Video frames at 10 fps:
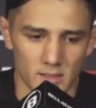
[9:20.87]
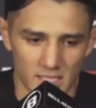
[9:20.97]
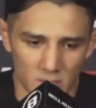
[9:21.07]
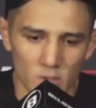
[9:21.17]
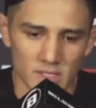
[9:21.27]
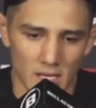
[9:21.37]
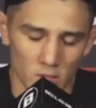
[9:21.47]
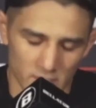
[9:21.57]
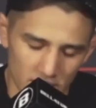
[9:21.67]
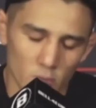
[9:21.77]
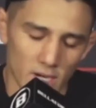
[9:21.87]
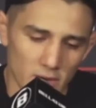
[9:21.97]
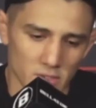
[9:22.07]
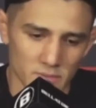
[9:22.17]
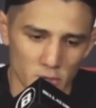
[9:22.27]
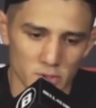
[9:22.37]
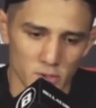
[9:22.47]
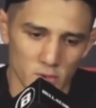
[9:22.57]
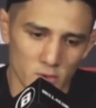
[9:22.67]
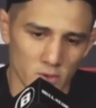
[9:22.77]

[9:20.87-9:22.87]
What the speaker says: did what I was supposed to do.